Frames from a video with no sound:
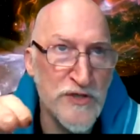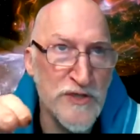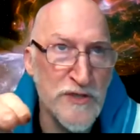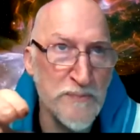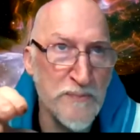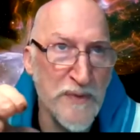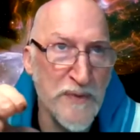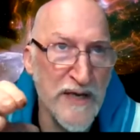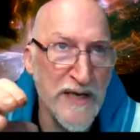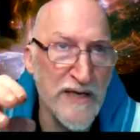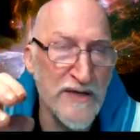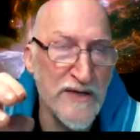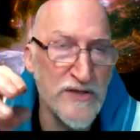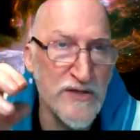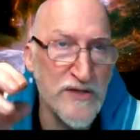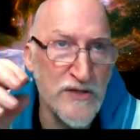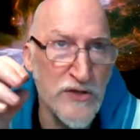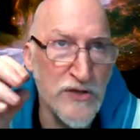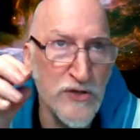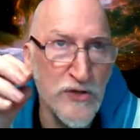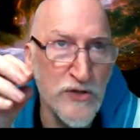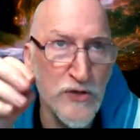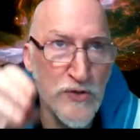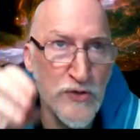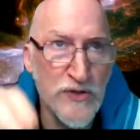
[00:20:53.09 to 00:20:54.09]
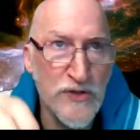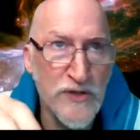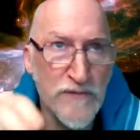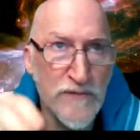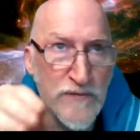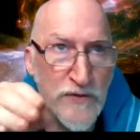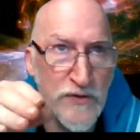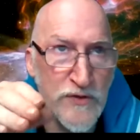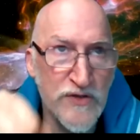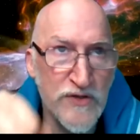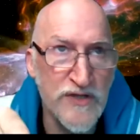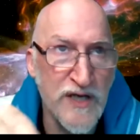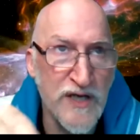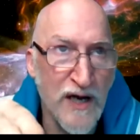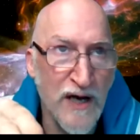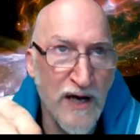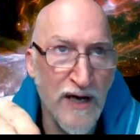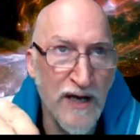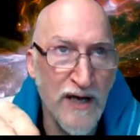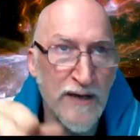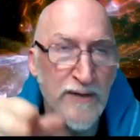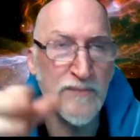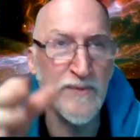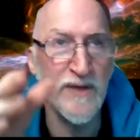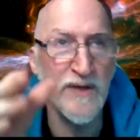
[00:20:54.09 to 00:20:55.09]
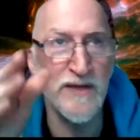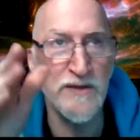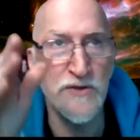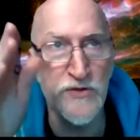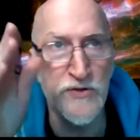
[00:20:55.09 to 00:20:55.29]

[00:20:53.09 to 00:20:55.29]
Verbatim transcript: space and your use of your time and